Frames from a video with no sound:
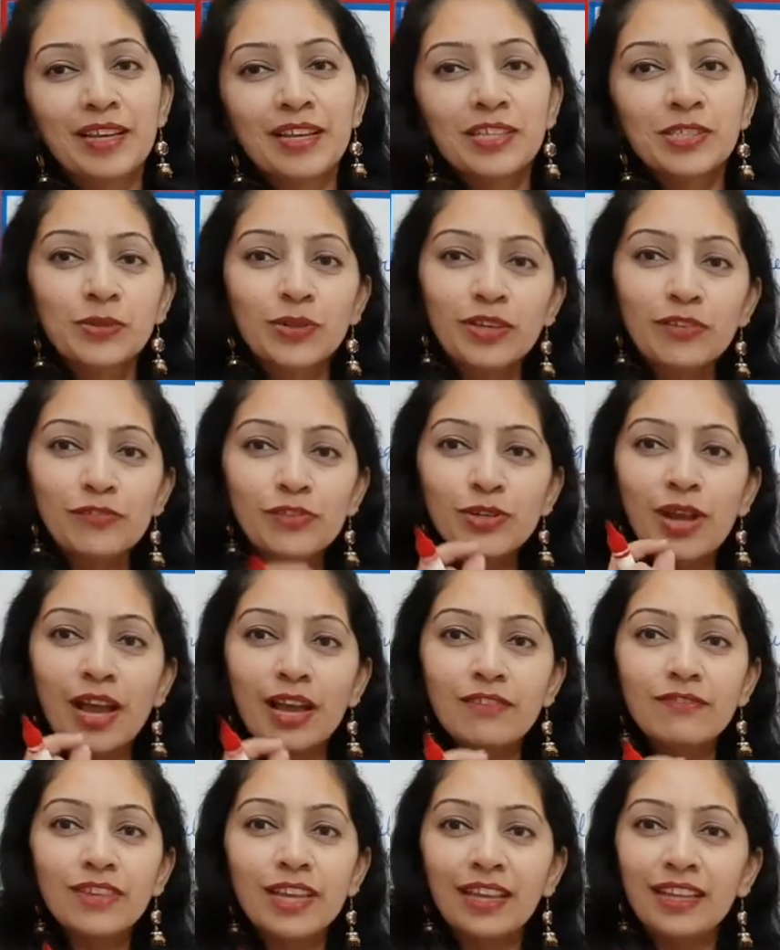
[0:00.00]
So if you
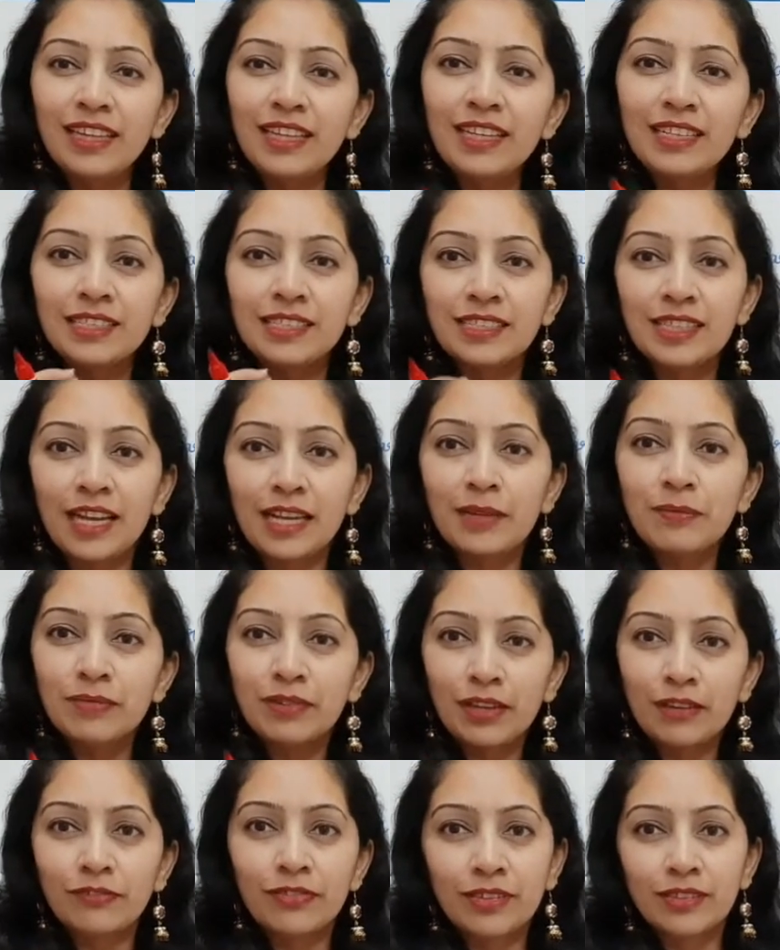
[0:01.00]
have any time
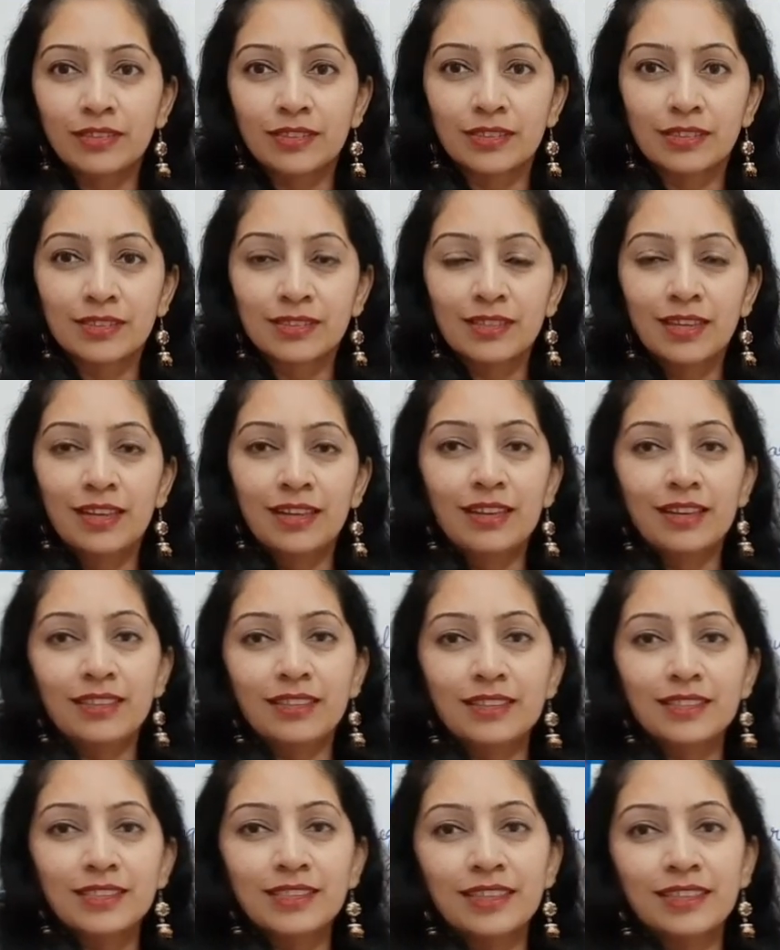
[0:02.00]
reference in
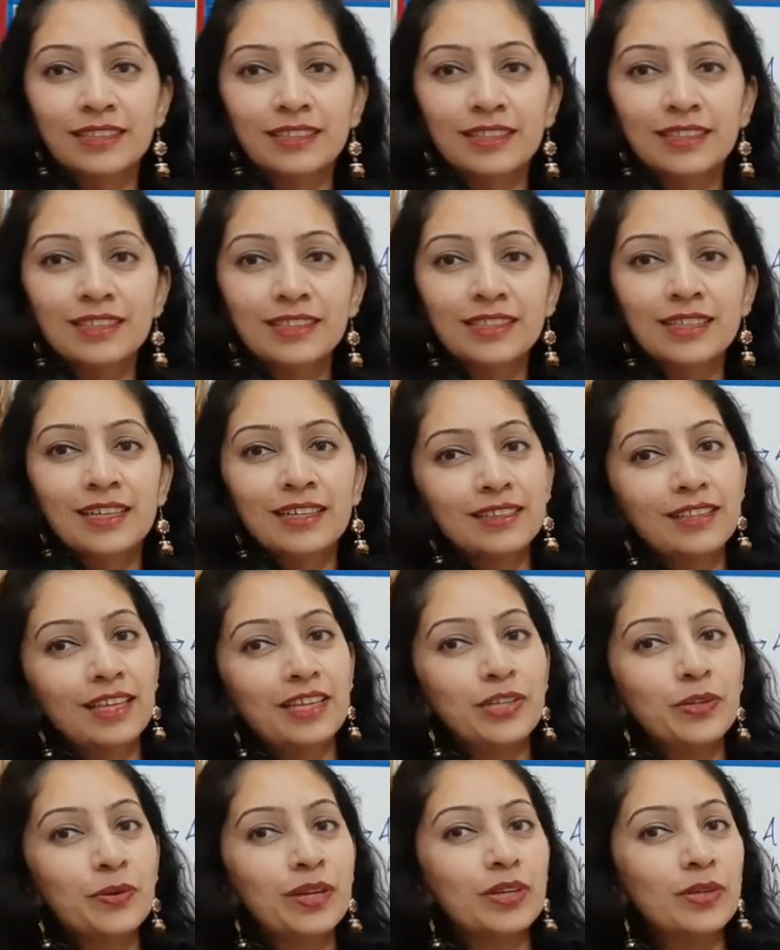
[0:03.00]
the sentence, then
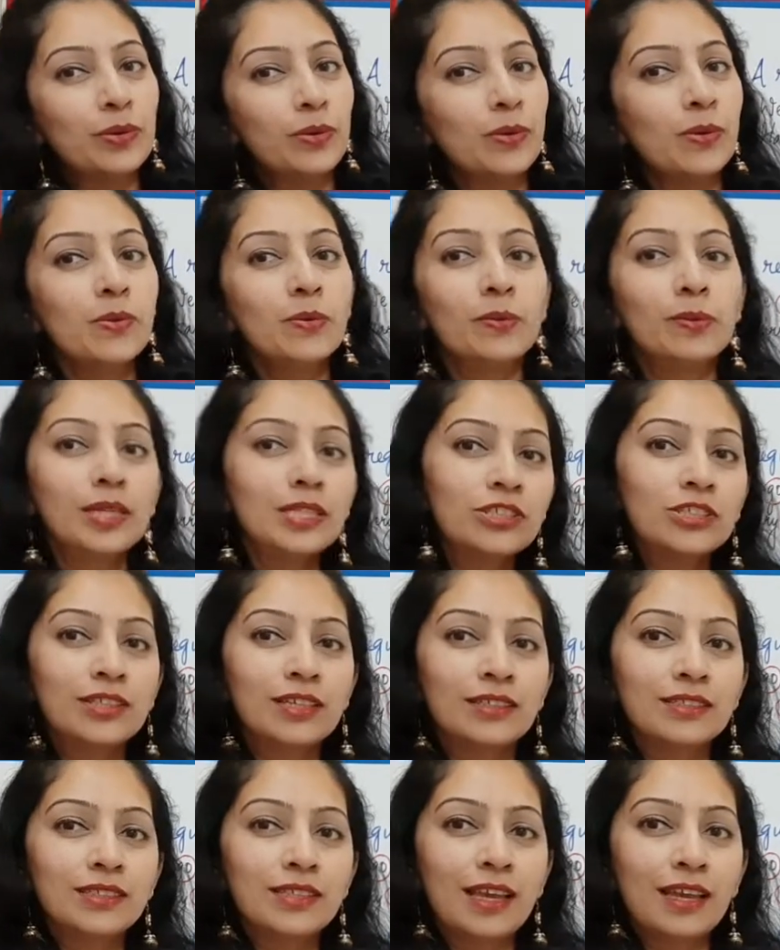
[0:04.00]
you can know which
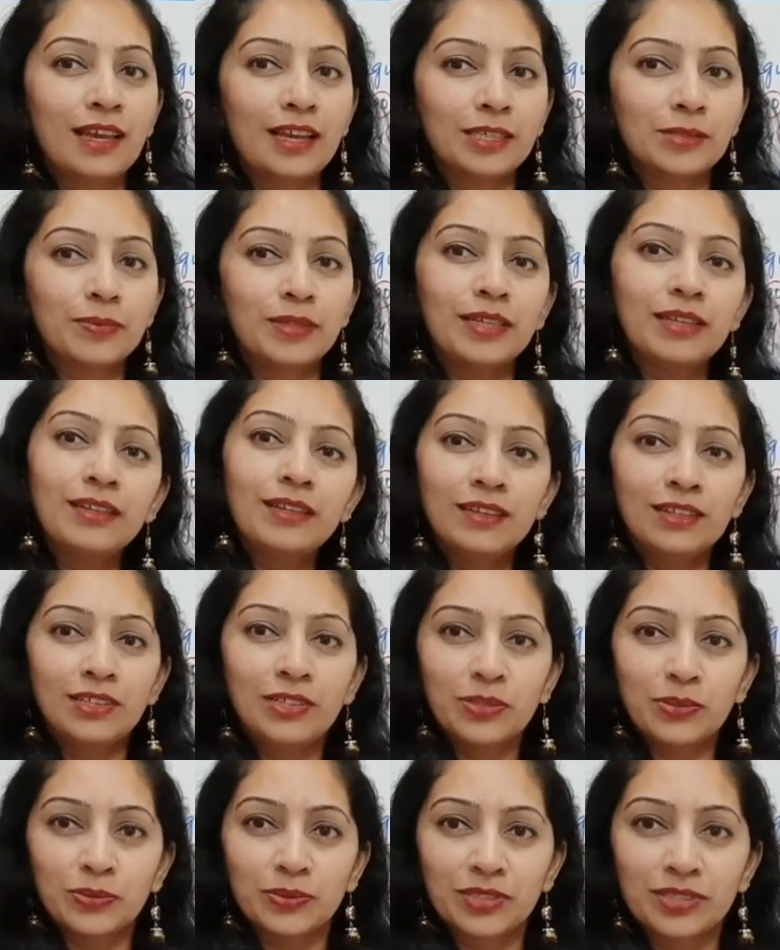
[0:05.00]
tense has been
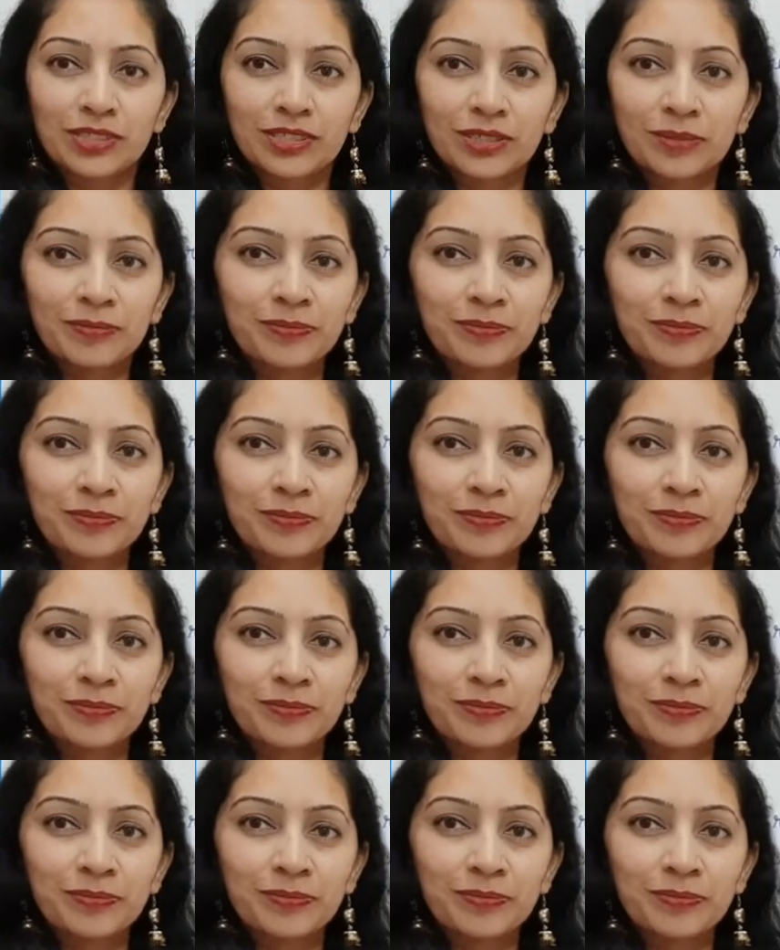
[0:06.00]
used.